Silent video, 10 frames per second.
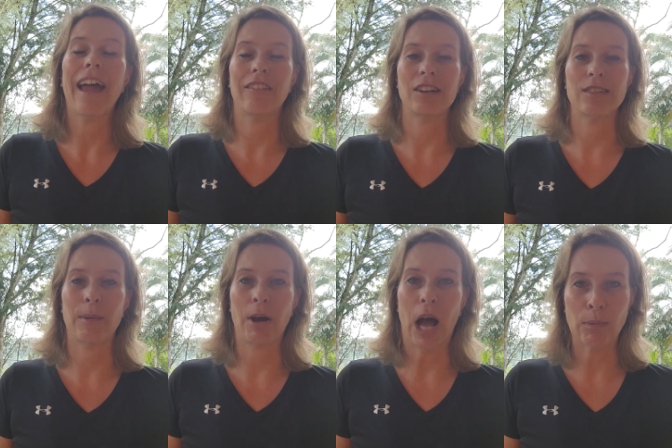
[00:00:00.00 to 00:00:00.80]
every
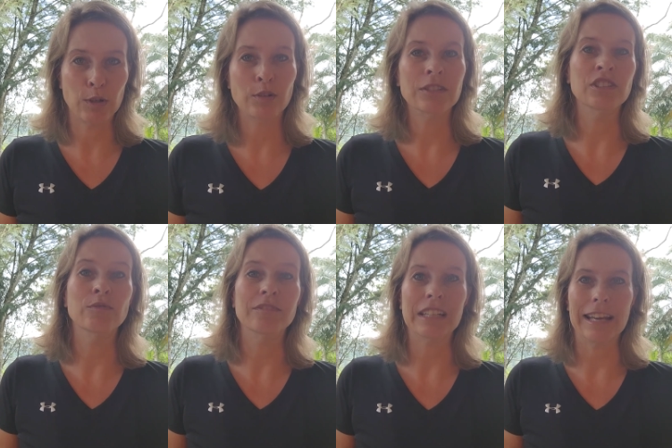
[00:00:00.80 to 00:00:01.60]
time I upload a
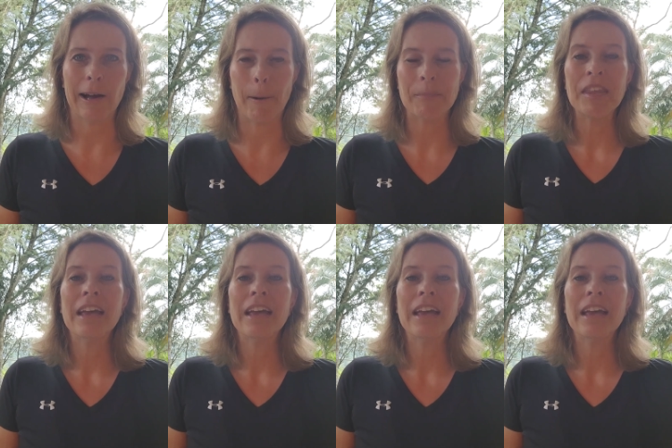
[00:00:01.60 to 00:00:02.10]
new video.